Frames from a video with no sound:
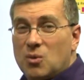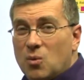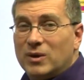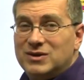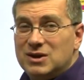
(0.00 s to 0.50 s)

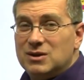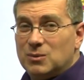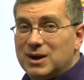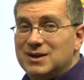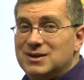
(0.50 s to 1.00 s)
What
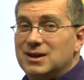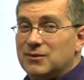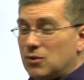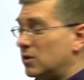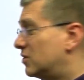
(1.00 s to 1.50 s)
is it?
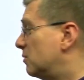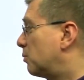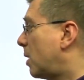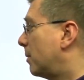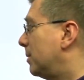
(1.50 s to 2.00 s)
Of course, you
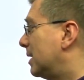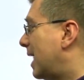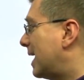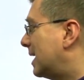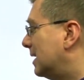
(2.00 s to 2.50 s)
probably
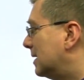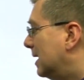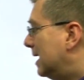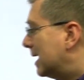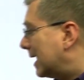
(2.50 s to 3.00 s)
like it.
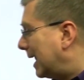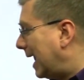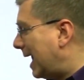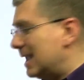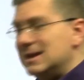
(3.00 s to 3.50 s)

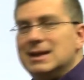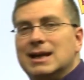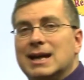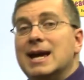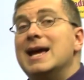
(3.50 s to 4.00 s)

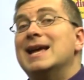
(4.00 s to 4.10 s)
Candy.